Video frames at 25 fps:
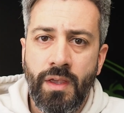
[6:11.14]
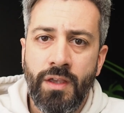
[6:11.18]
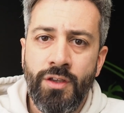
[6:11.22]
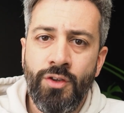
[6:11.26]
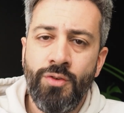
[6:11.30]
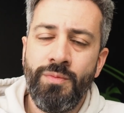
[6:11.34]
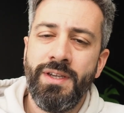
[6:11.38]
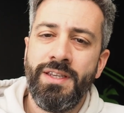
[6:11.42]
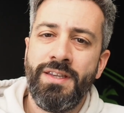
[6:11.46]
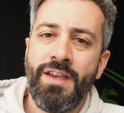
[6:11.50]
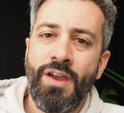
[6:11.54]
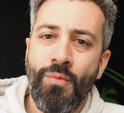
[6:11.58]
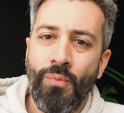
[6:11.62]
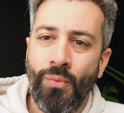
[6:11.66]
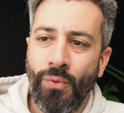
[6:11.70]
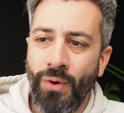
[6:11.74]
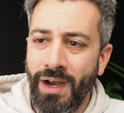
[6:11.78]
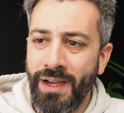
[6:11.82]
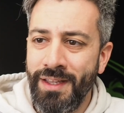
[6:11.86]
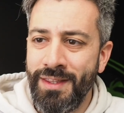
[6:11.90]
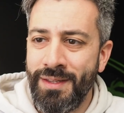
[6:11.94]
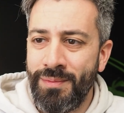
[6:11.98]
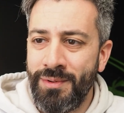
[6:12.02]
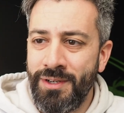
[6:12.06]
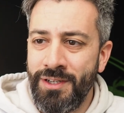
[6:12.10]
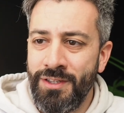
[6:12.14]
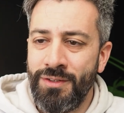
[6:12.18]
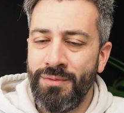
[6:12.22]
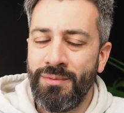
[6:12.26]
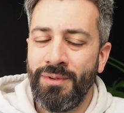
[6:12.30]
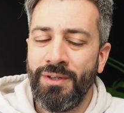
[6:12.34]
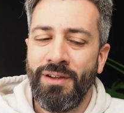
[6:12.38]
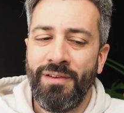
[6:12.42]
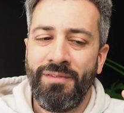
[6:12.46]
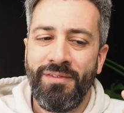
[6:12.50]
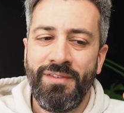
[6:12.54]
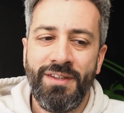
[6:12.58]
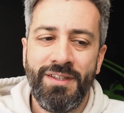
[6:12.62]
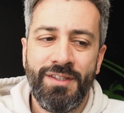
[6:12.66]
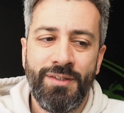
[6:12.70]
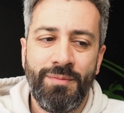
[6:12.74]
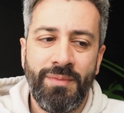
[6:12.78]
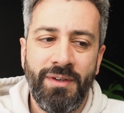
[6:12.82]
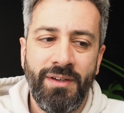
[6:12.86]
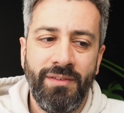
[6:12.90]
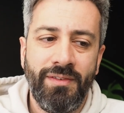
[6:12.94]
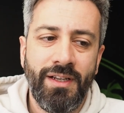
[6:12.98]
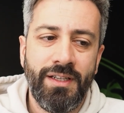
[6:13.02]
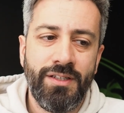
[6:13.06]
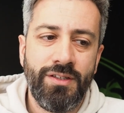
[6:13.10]
You may say, why the principle of least
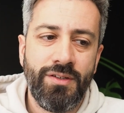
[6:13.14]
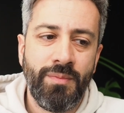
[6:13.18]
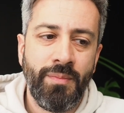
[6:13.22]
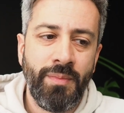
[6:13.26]
privilege?